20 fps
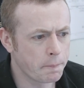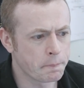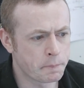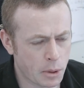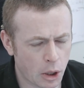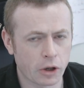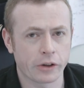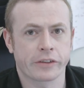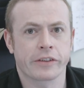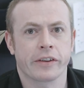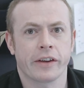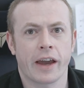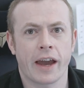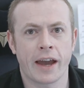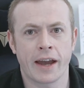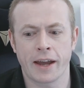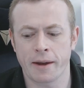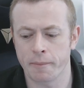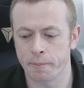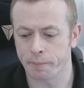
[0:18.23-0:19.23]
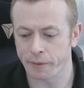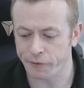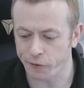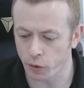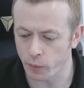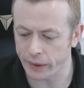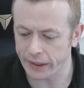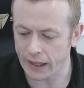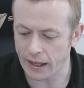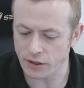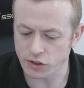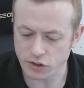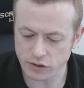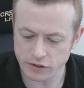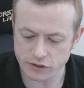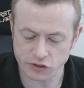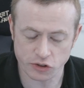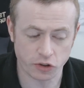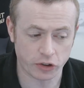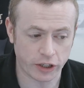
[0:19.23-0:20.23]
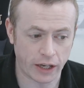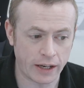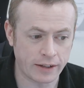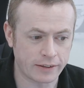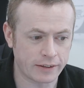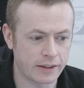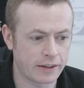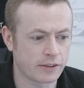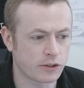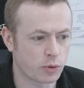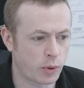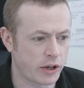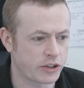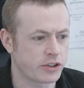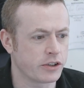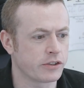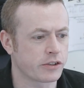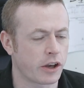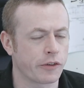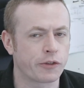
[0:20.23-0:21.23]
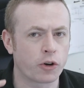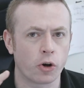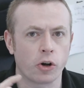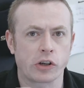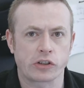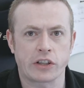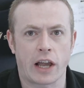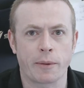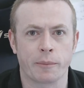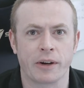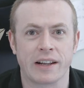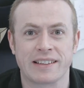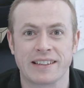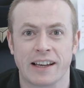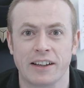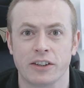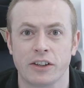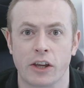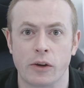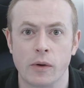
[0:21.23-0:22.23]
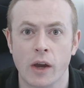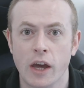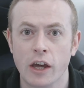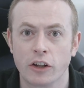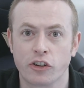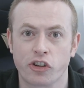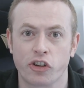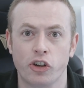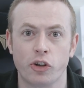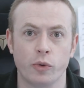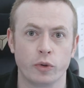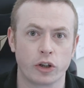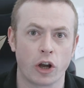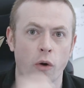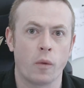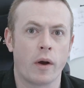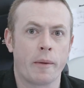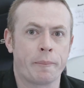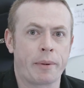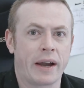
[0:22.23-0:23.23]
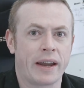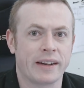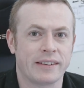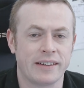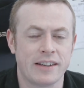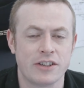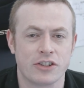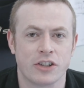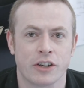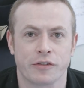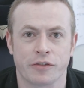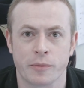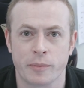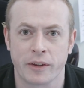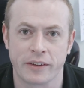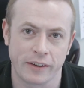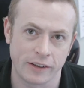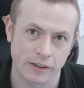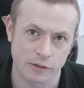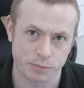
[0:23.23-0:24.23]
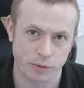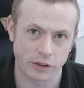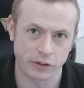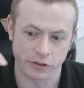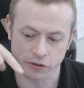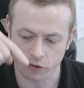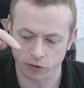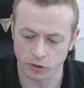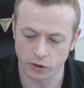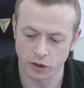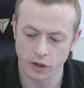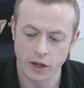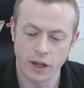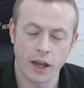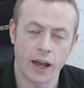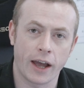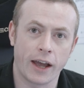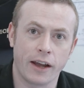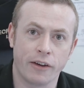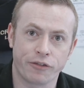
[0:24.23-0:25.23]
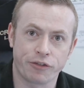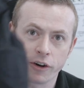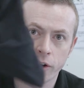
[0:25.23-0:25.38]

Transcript: But um, before we get stuck into these questions, of course, I'm going to tell you to go and buy a T-shirt from the Teespring store uh,